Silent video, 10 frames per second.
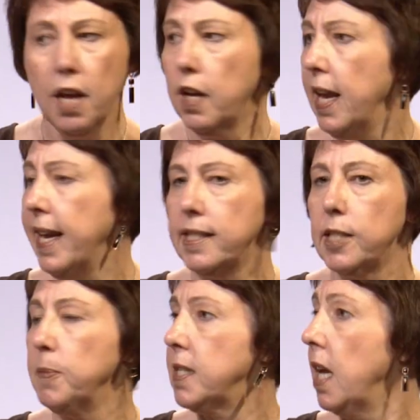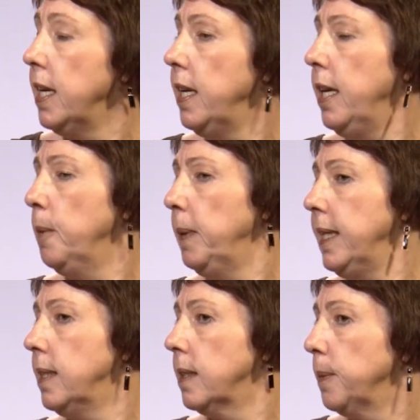Could I get some sun in here,
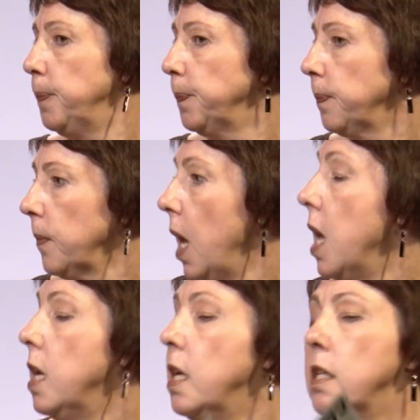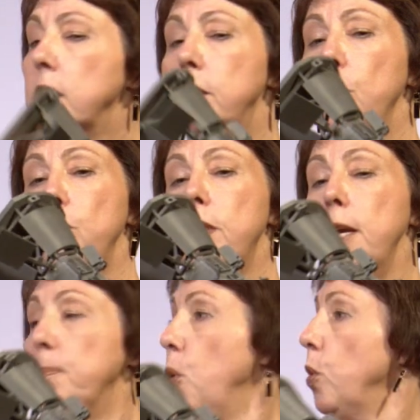please? So the
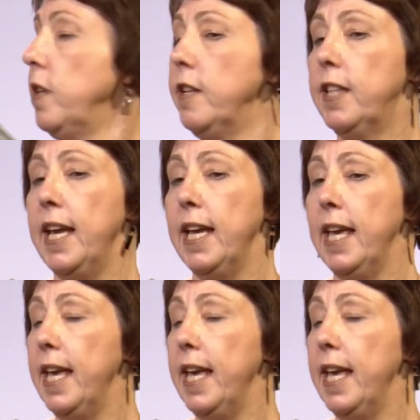important thing